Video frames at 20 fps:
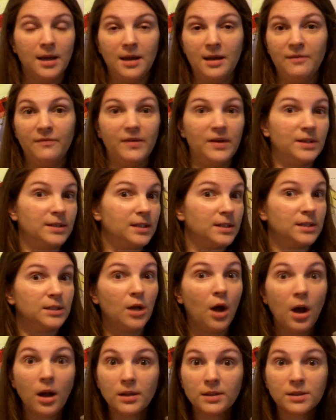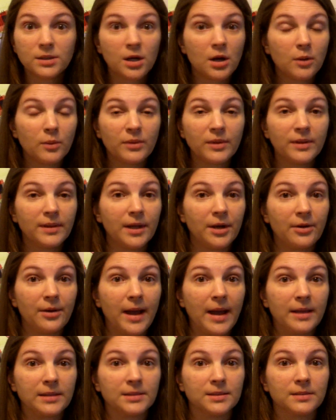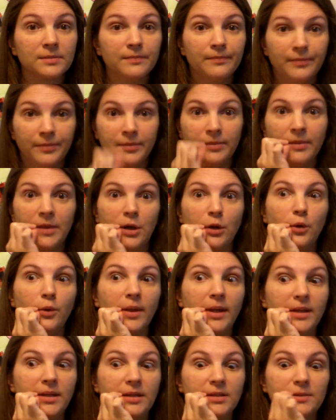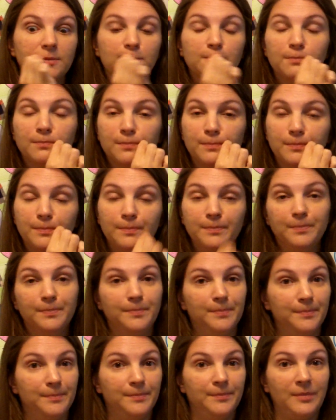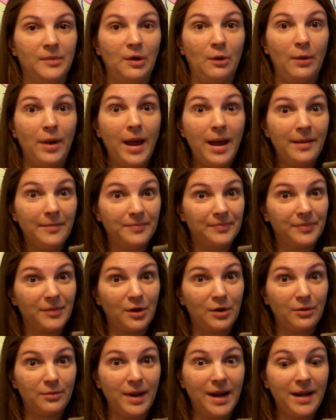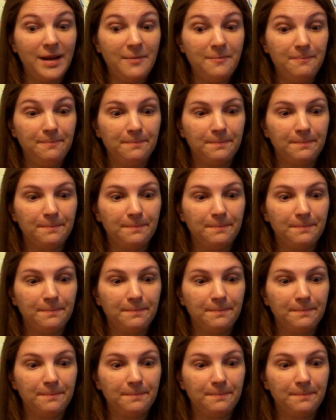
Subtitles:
If it does not start with the letter S, then go like this. Okay, are you ready?